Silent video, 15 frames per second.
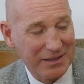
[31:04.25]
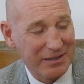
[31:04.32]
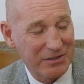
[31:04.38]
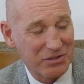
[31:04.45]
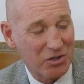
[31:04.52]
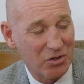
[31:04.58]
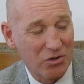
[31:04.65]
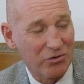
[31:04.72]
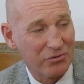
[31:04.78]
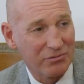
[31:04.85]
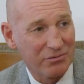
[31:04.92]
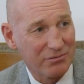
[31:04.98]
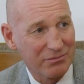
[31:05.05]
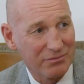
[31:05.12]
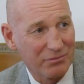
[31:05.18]
It's
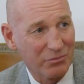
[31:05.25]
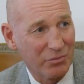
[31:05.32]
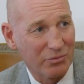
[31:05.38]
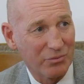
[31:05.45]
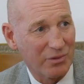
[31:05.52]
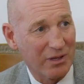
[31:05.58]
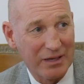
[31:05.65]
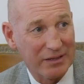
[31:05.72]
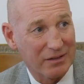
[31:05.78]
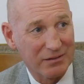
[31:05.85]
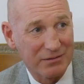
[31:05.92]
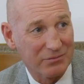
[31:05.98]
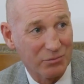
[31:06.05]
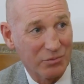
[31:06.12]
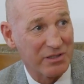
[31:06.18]
gone like
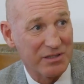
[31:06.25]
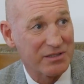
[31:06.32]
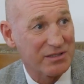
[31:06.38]
within